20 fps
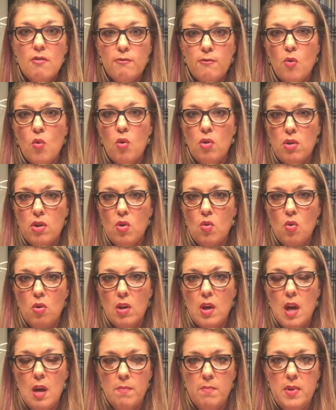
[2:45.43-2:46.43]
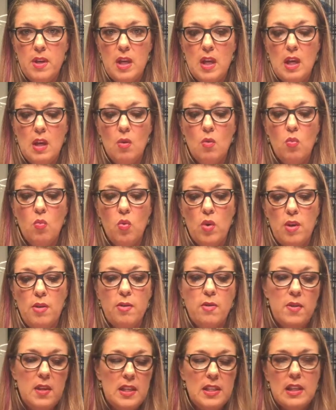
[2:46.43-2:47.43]
for your company
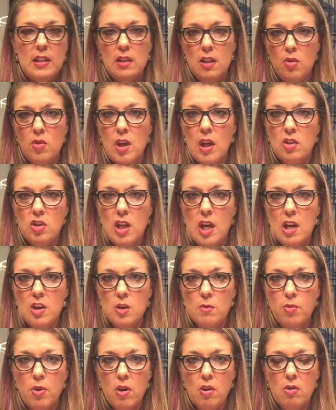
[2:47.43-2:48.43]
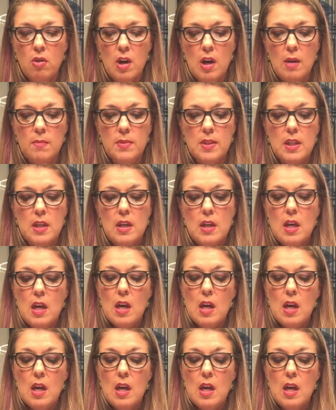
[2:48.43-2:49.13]
with these continuing education programs.